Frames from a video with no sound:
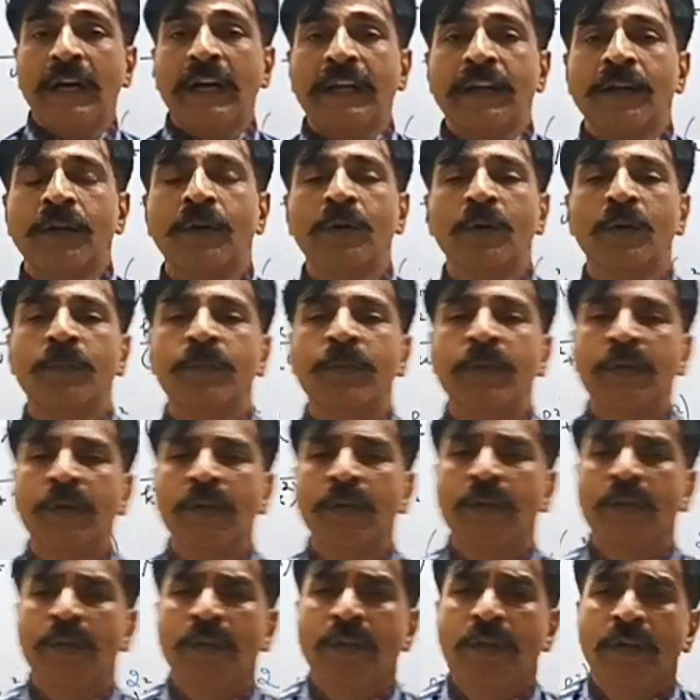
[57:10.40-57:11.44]
I
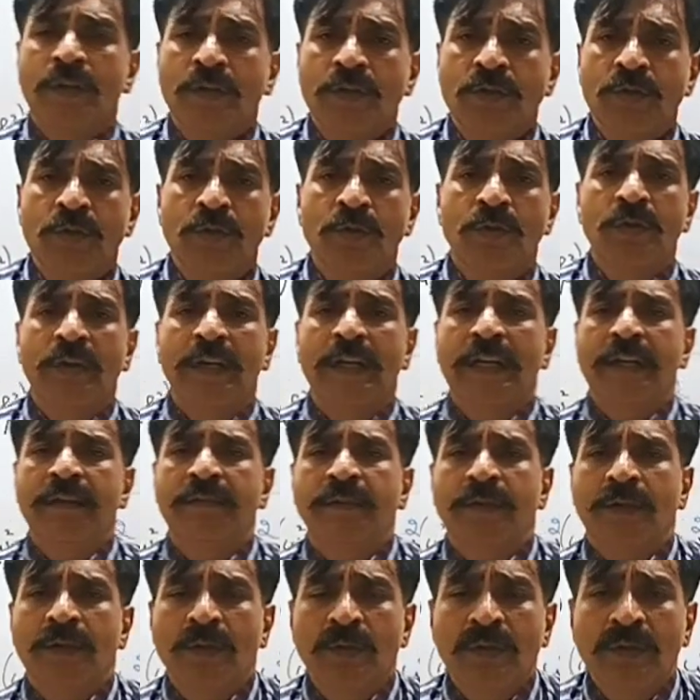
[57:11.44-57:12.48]
hope you
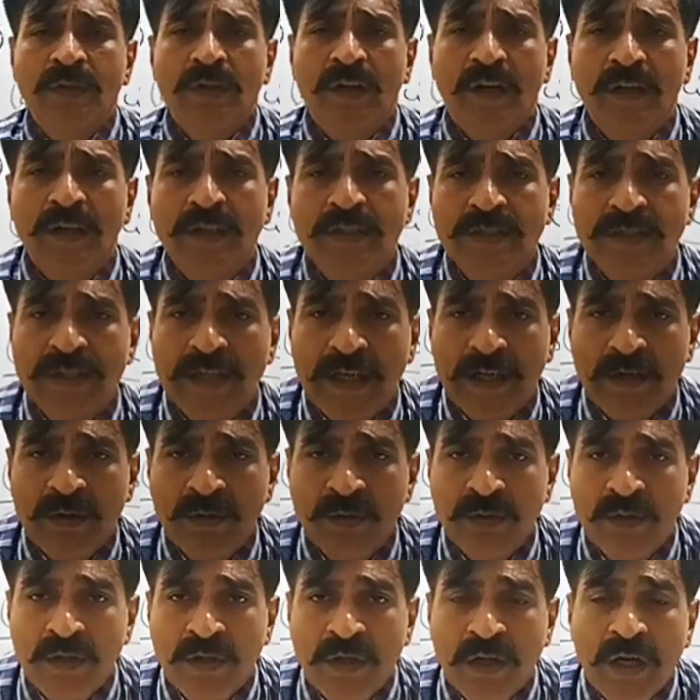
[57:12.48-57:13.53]
have good knowledge
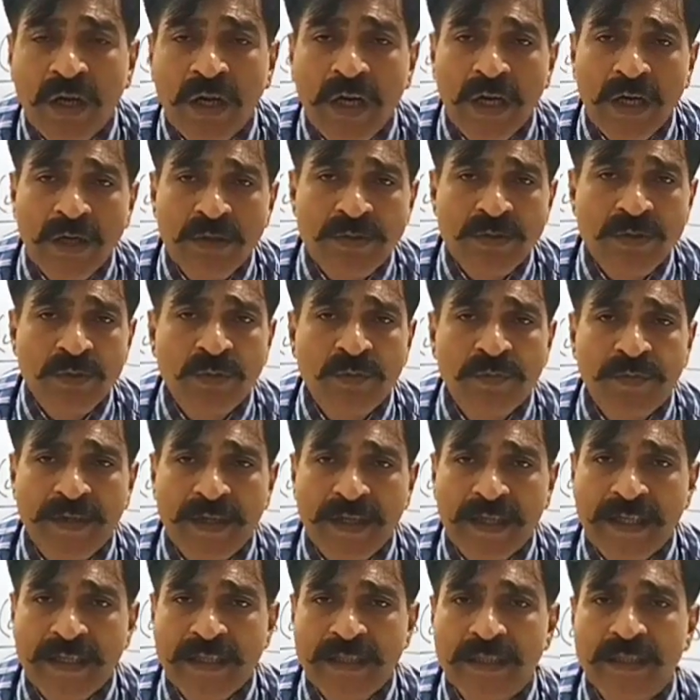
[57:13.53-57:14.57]
now how to
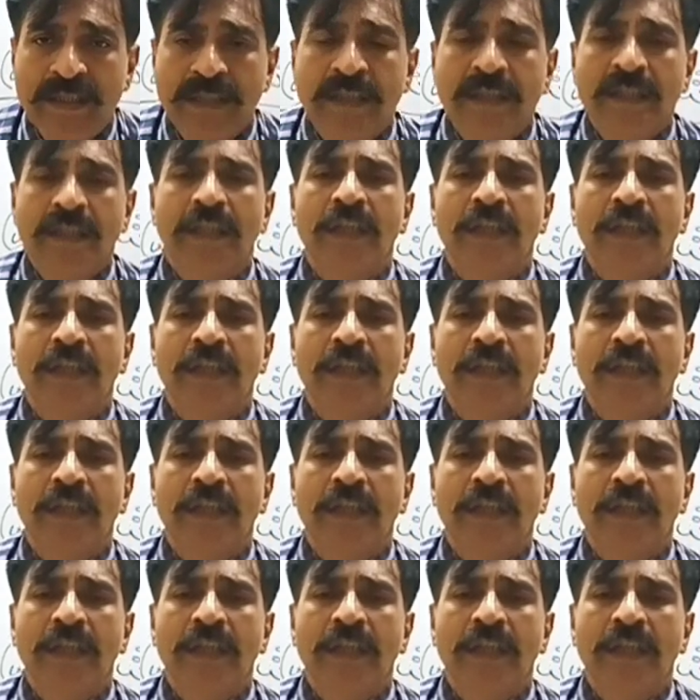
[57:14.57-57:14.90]
find